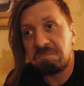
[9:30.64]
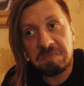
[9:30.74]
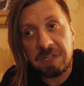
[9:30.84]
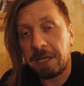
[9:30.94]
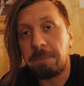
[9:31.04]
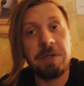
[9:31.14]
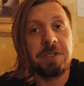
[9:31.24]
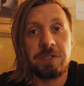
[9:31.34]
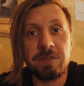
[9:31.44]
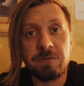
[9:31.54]
take
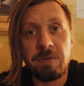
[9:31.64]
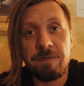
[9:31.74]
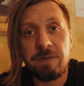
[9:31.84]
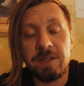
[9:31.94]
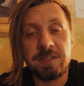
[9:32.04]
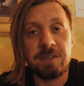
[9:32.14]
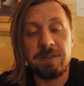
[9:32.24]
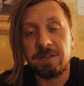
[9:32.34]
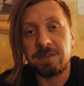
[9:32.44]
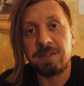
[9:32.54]
pictures with
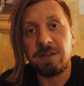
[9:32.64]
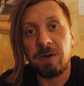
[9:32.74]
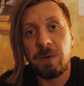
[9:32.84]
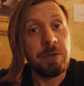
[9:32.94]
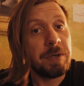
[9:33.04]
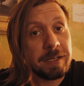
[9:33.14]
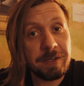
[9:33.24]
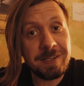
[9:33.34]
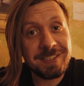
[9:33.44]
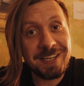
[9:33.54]
listeners. So you're not
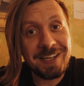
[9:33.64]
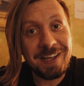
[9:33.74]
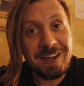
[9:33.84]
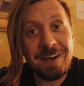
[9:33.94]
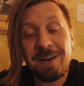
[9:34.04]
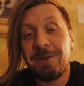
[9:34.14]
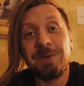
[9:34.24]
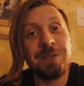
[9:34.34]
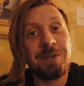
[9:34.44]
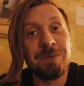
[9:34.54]
gonna see it here. You
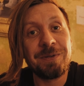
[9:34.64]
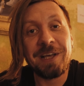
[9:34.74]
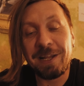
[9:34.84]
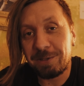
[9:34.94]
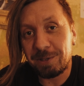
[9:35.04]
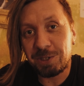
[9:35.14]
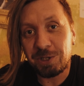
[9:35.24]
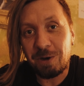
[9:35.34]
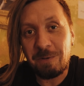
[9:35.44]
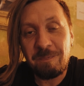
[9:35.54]
need to get to the
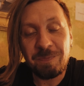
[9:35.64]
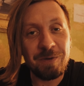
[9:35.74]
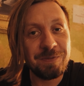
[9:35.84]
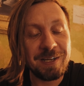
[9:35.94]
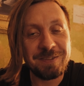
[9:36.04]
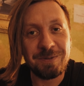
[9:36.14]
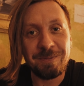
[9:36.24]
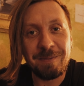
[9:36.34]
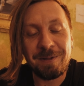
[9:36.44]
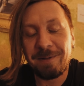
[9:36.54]
show of Tales from
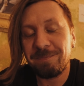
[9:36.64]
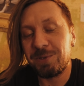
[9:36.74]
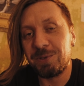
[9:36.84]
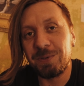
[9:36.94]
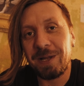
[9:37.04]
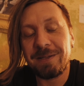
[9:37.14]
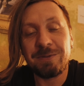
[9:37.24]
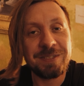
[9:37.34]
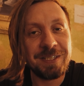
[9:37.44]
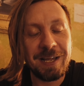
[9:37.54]
Nebula to do that,
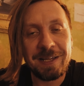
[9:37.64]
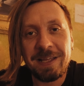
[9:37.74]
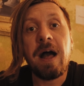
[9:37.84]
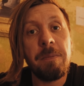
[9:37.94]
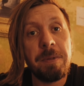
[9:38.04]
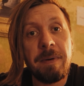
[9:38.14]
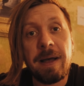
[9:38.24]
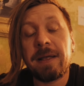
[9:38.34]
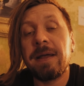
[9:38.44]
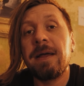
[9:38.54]
to see that. I'll be
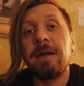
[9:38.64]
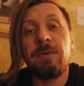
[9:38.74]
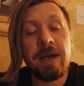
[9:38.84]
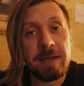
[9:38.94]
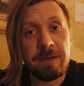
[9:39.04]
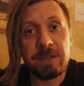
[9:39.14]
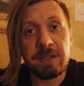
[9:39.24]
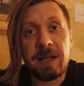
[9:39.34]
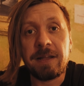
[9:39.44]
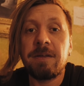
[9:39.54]
back right after
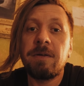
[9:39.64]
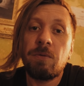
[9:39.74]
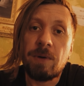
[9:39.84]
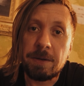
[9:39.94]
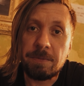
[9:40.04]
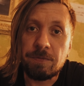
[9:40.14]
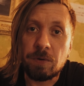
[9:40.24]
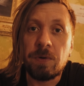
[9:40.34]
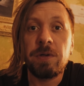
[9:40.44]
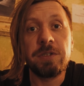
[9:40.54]
that, right
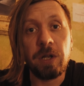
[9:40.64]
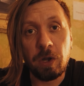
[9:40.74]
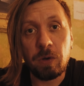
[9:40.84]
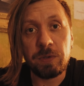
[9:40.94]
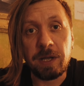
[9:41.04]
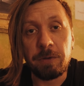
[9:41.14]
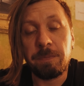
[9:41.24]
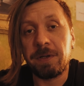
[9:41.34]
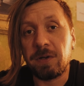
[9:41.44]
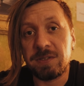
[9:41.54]
before the loadout,
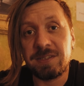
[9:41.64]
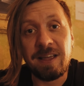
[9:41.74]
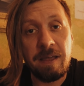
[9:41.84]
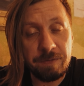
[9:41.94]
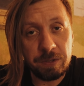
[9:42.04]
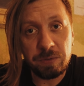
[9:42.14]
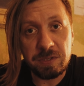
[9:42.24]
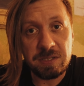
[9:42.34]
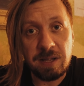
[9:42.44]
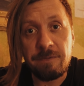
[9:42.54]
because the heavy duty
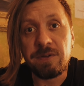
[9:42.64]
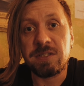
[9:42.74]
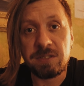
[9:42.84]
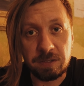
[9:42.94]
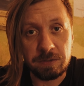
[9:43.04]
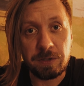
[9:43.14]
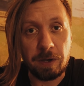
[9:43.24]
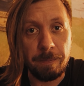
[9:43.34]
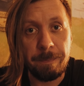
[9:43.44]
stuff is still to come.